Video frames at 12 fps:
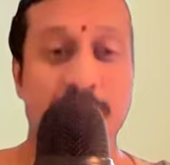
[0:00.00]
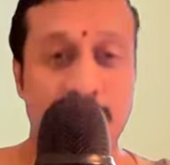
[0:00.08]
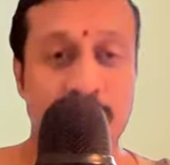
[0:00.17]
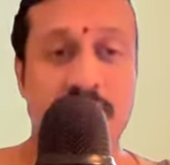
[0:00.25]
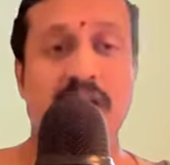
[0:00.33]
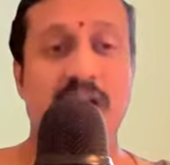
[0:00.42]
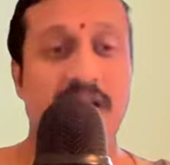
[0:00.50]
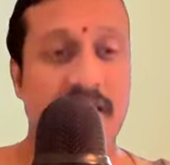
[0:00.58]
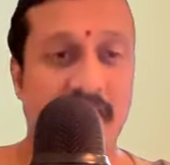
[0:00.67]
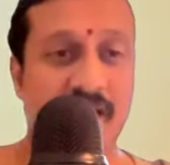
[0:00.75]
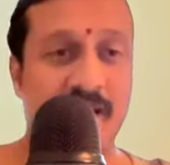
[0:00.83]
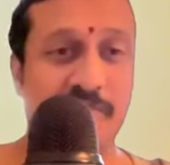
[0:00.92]

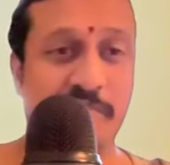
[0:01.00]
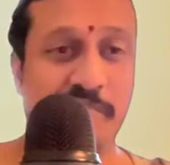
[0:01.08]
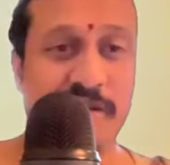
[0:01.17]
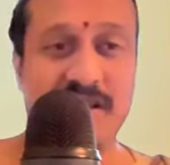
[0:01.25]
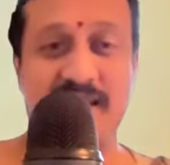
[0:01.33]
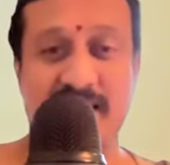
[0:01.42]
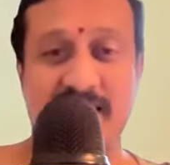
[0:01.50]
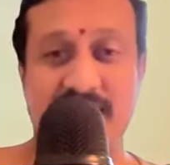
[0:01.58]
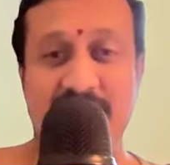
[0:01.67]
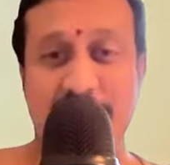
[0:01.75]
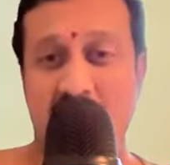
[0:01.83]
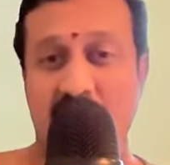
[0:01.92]
Pushtanam
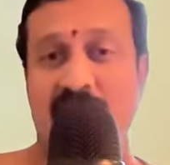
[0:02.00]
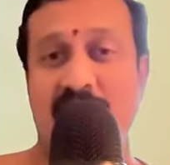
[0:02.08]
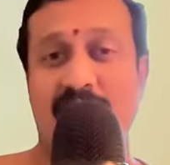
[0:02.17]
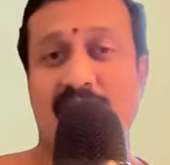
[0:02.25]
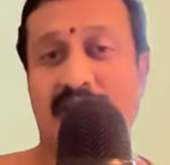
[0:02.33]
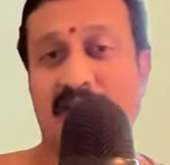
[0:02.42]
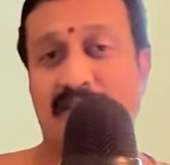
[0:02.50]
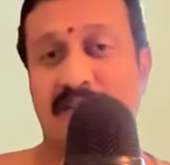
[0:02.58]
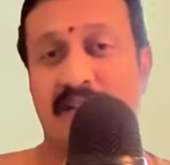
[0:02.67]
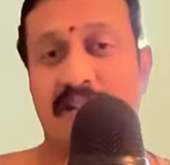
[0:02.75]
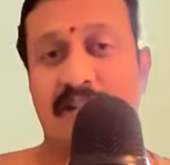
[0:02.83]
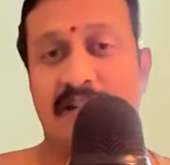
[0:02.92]
Pataye Namaha.
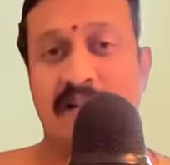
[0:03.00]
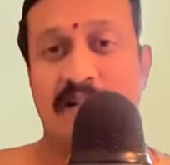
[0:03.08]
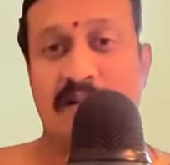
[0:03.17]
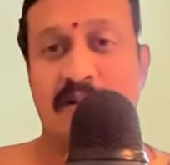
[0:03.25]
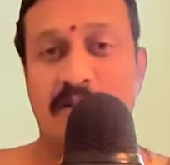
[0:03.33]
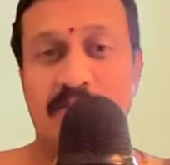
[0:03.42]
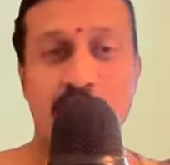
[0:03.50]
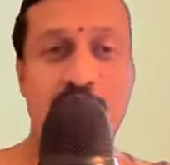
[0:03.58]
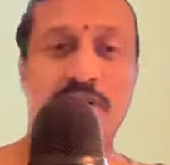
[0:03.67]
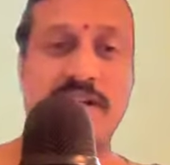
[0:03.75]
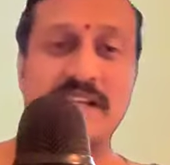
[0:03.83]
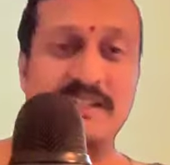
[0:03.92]

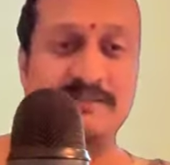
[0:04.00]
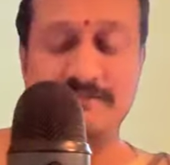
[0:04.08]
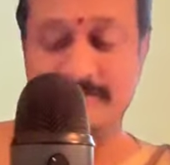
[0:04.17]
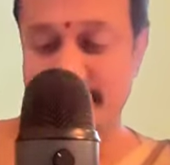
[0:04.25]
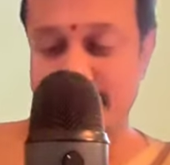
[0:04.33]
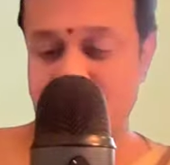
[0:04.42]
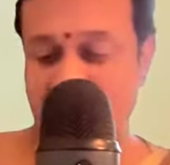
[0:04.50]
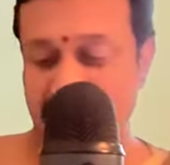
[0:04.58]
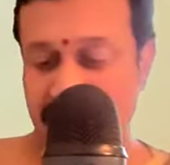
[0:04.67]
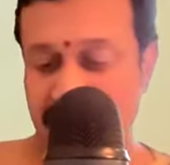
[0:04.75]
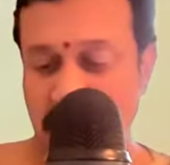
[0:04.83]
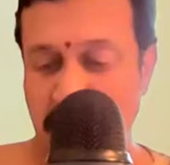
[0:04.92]
Pushti.
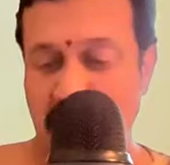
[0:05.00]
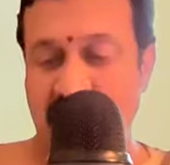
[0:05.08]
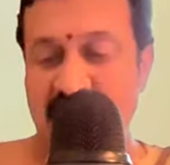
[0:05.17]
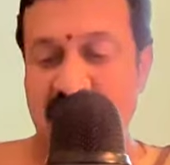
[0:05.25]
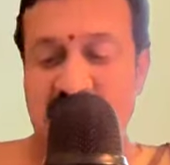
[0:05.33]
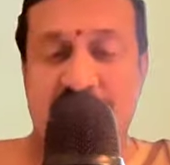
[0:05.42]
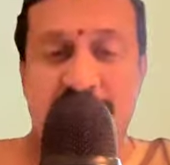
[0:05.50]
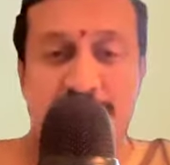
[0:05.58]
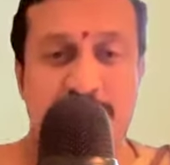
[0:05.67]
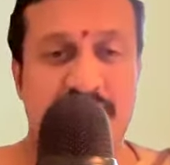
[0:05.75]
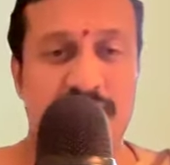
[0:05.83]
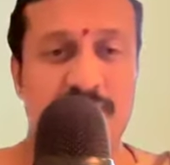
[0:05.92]
Pushti is
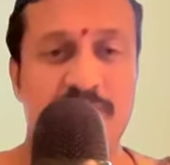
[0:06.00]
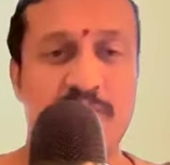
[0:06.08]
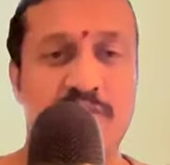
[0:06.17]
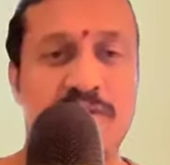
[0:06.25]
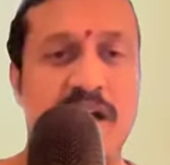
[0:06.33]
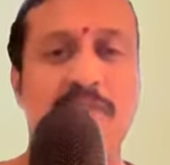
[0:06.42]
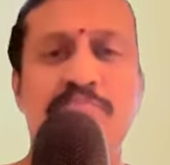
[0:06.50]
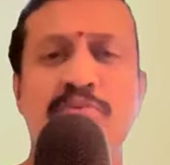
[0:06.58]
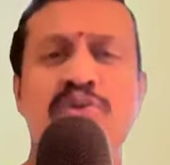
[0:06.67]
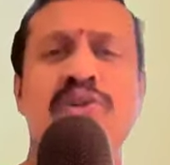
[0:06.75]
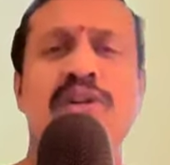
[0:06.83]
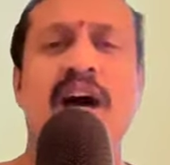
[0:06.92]
nourishment. Pushtaha,
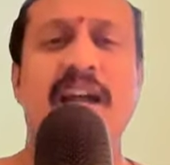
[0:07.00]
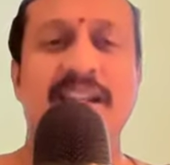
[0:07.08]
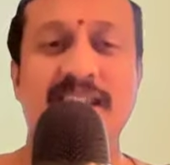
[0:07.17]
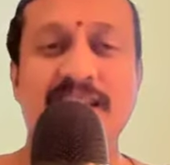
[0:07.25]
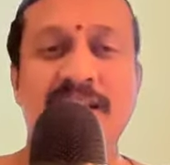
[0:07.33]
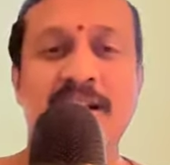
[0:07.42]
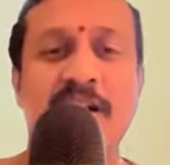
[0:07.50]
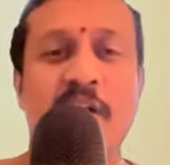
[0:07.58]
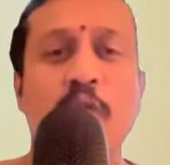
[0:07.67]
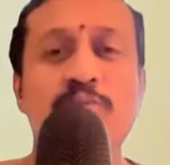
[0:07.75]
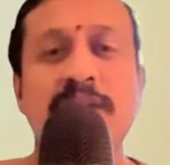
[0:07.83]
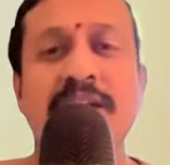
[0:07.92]
Pushtani.
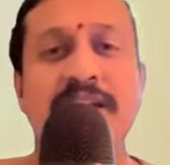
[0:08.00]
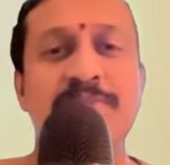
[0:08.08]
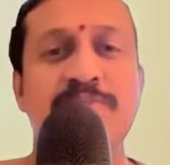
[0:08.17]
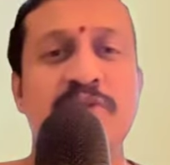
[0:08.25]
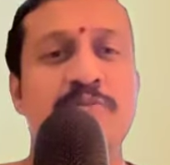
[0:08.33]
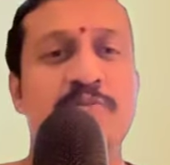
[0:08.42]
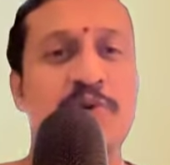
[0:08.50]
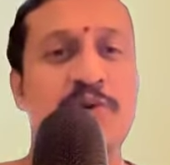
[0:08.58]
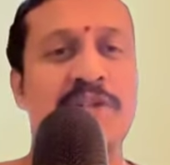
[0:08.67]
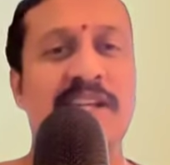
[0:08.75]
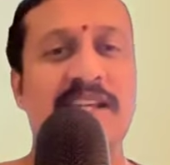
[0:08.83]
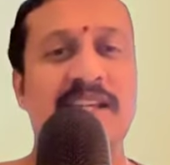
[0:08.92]
How many types of
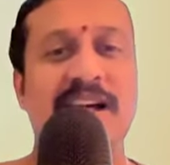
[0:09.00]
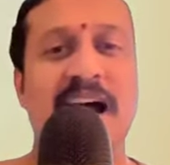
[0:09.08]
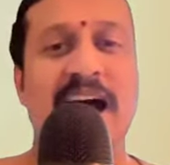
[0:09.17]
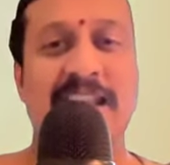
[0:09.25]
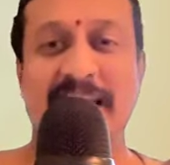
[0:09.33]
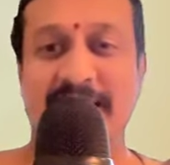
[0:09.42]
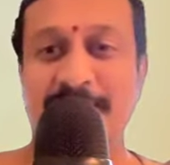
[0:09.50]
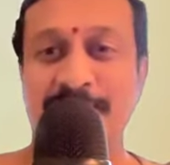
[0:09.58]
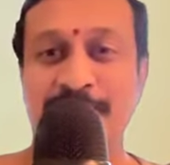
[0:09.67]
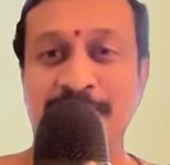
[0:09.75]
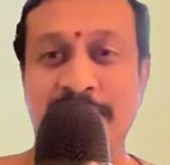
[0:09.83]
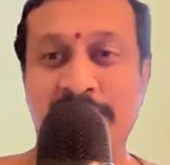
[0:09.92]
Pushti are there?
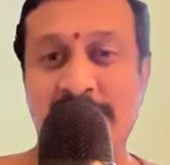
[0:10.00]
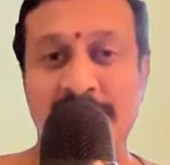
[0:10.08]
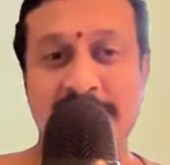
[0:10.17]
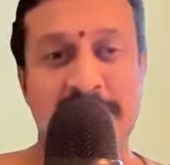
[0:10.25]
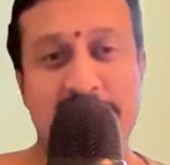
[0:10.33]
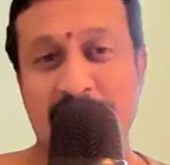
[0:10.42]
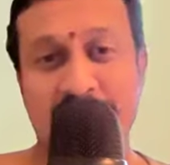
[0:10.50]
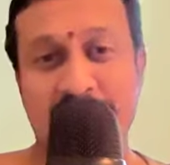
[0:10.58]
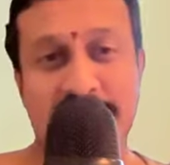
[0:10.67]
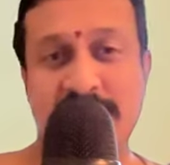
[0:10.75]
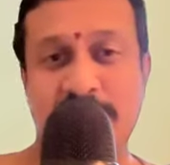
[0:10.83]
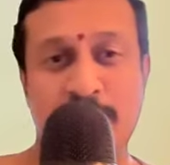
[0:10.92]
This is
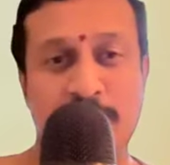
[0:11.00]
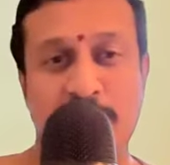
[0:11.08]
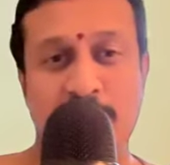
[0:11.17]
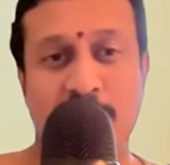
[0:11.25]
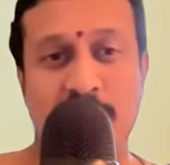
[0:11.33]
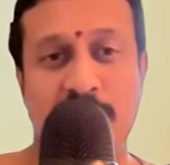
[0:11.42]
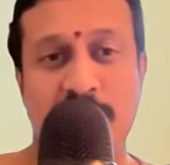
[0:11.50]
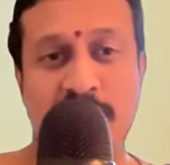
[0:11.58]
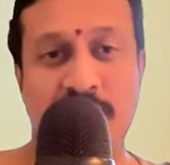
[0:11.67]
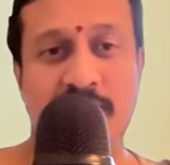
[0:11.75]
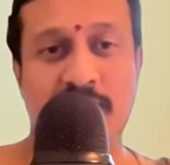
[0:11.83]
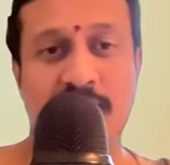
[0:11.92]
interesting. You may want
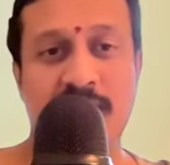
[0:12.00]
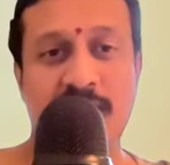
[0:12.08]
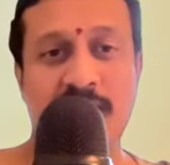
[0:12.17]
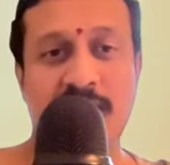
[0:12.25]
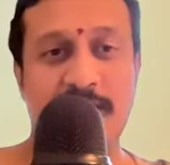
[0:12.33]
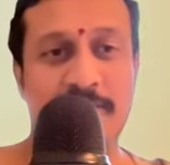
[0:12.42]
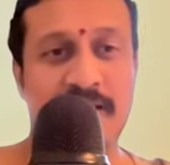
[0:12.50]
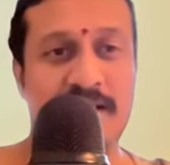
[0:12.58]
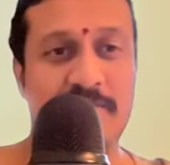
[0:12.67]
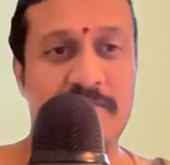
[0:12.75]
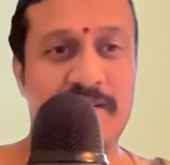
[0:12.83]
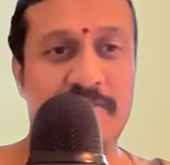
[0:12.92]
your
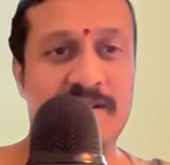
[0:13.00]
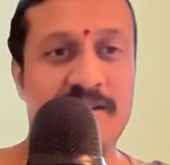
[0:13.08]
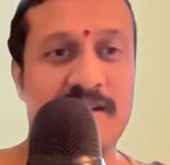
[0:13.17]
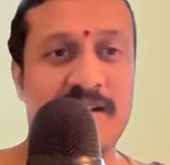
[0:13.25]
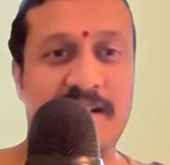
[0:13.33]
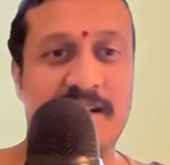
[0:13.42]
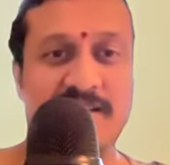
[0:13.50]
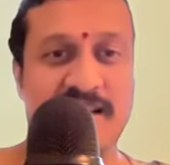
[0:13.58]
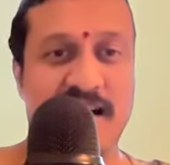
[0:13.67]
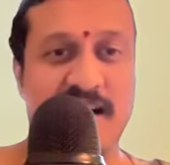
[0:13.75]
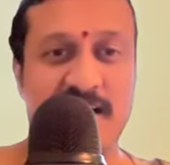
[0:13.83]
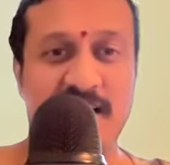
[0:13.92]
pen and paper and
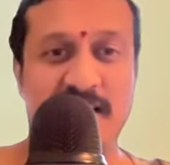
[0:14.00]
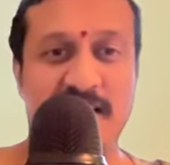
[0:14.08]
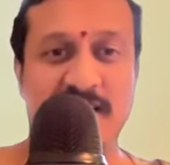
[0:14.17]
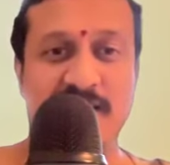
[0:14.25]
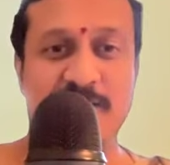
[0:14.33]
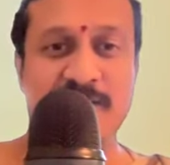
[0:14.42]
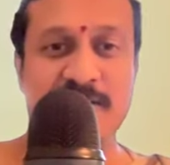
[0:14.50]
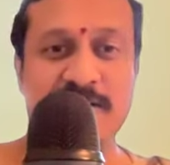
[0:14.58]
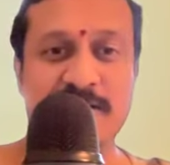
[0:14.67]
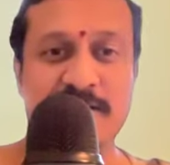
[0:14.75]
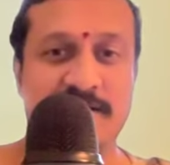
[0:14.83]
start writing it down